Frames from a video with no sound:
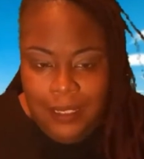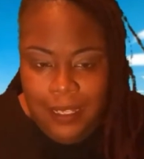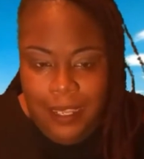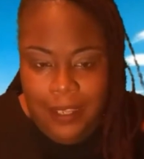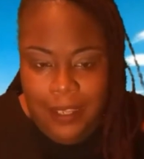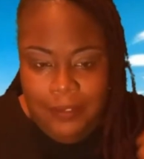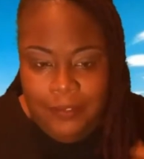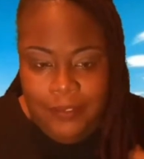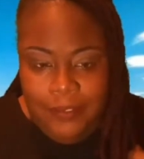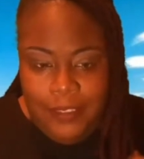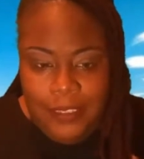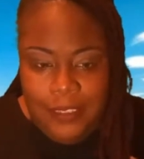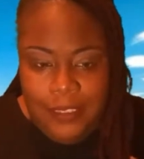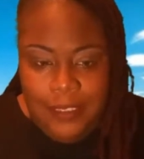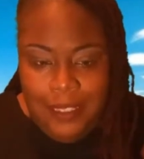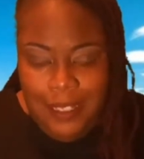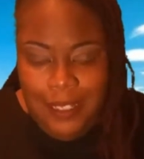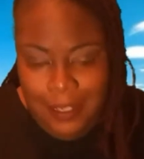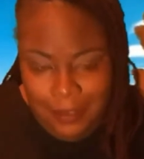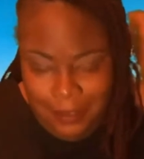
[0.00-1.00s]
have
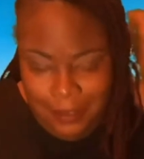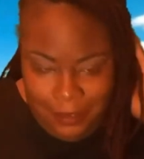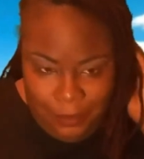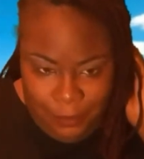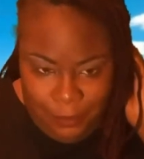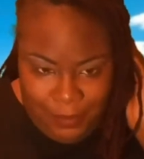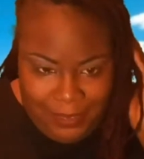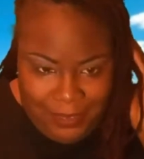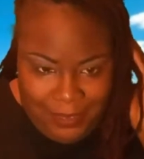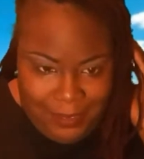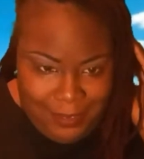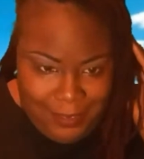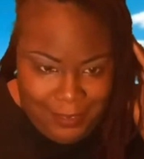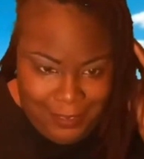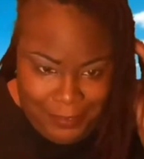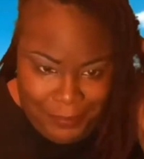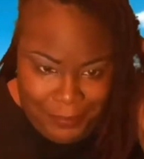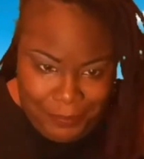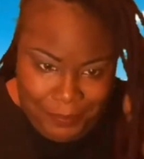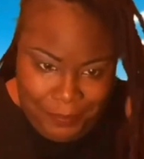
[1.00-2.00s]
just, oh my
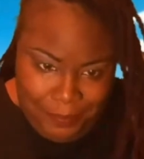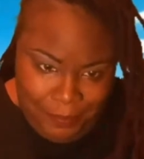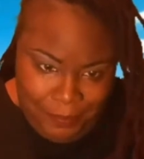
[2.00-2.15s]
goodness.